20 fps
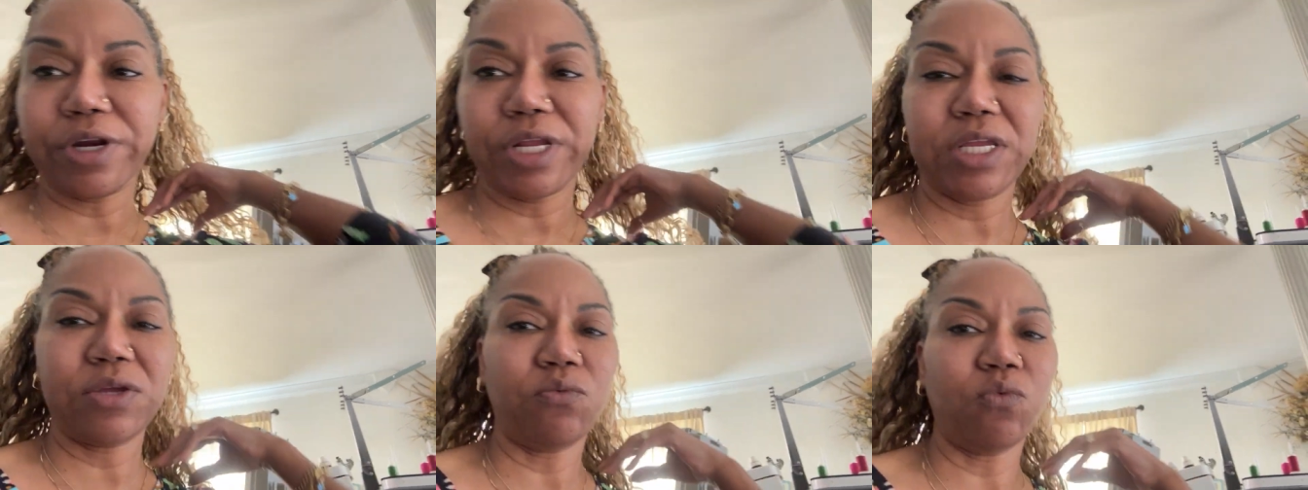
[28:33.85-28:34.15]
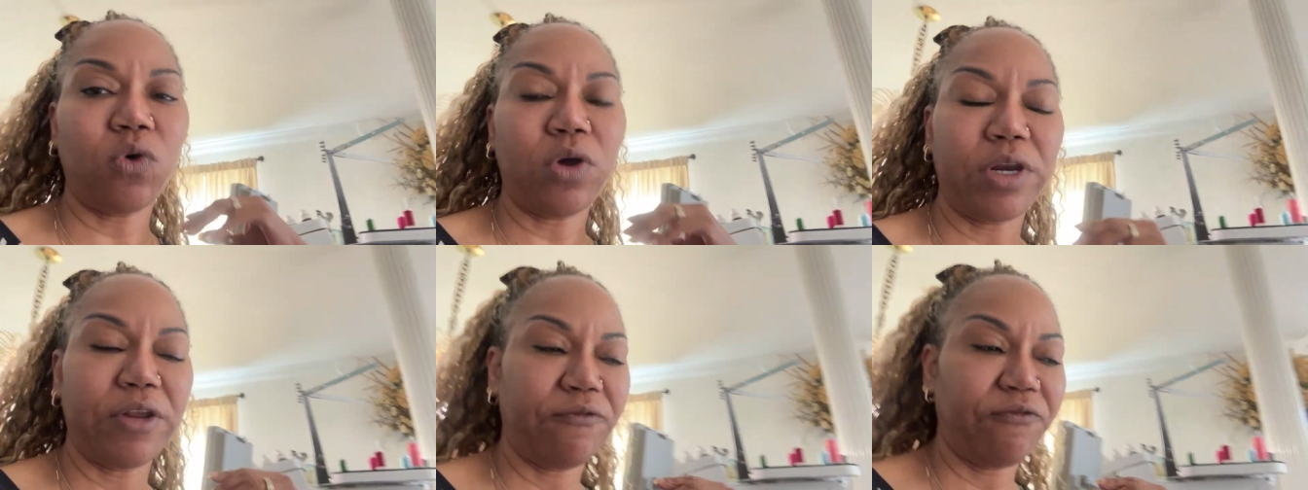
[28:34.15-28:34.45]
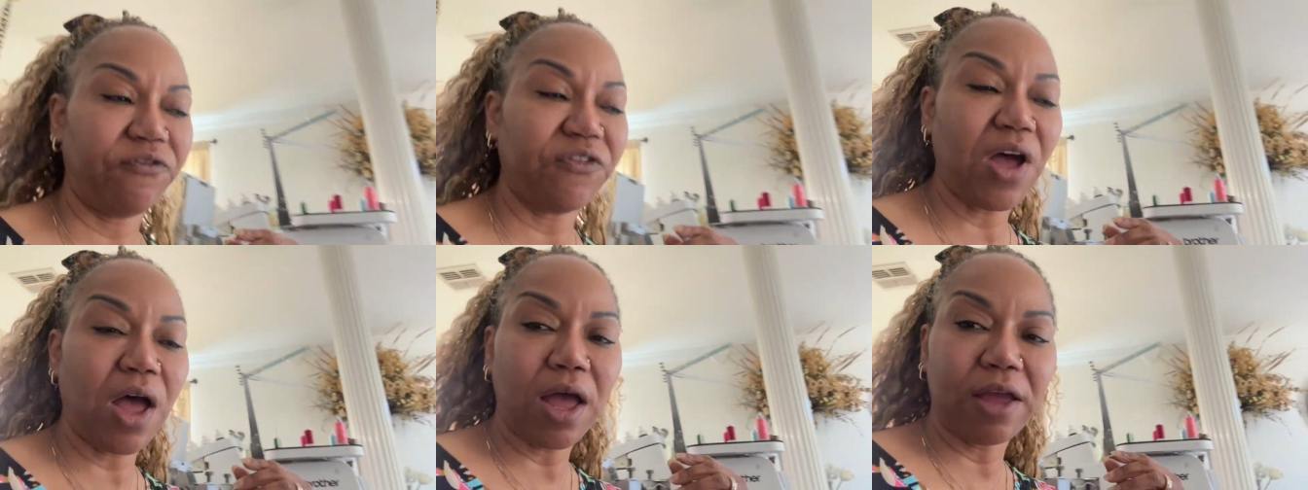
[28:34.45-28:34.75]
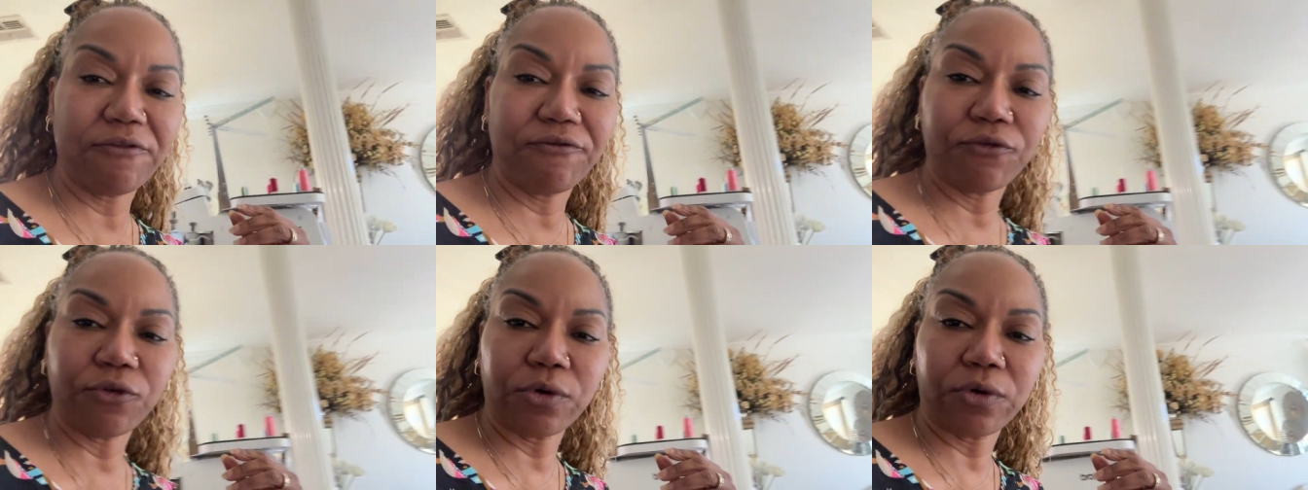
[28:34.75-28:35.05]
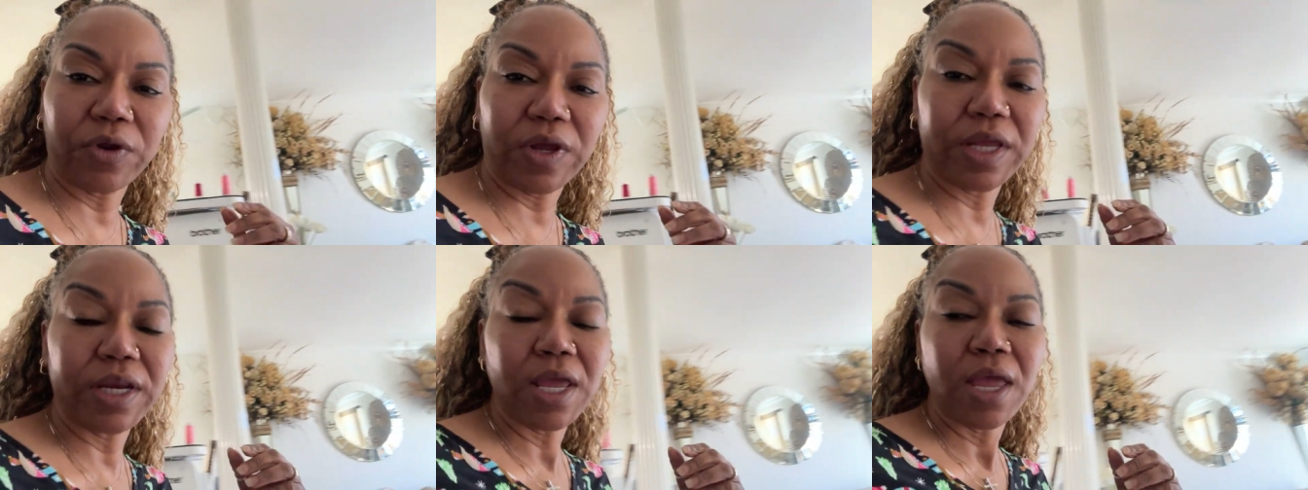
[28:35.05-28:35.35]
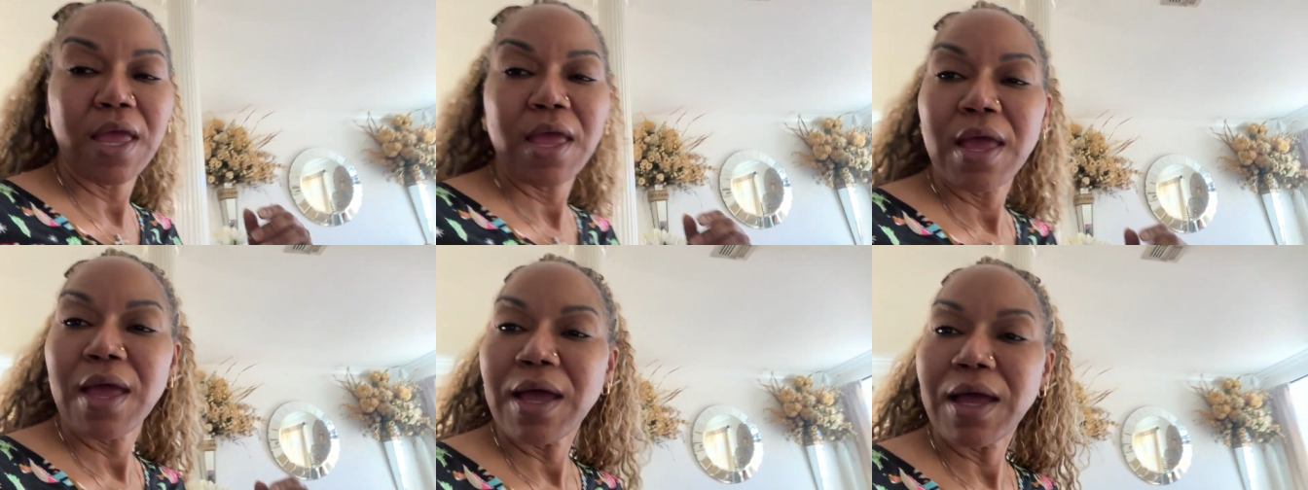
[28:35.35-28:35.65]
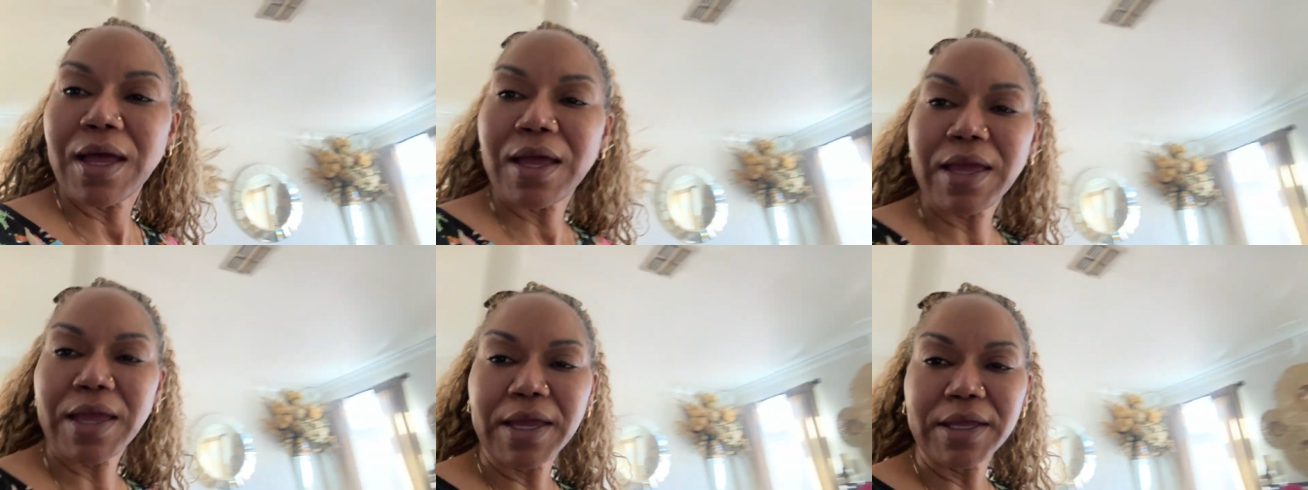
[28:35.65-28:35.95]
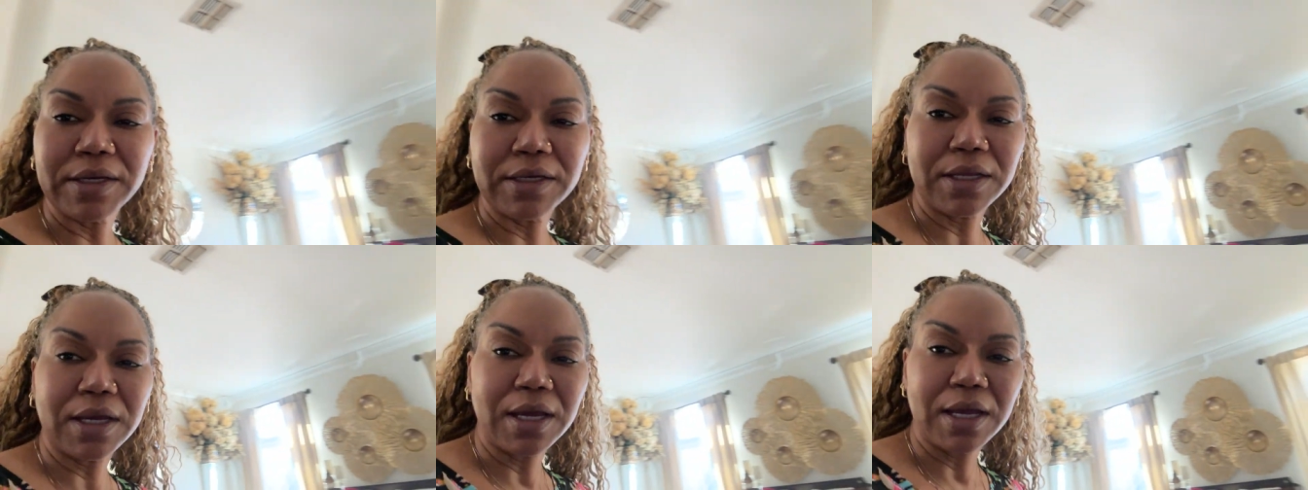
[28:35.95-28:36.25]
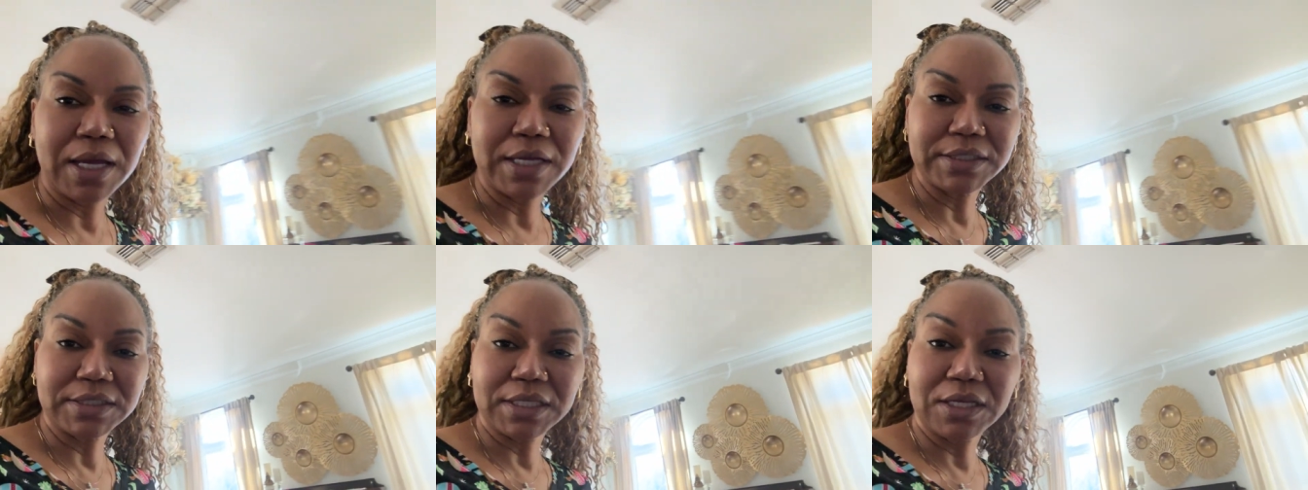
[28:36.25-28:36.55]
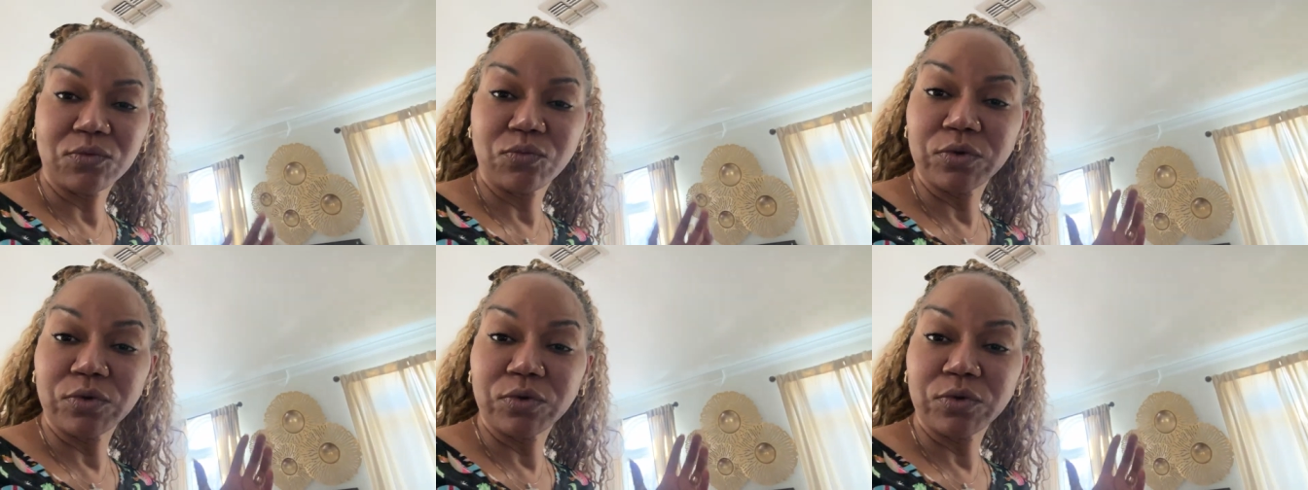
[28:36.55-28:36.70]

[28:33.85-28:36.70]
He wanted $5,000 for it, and I said,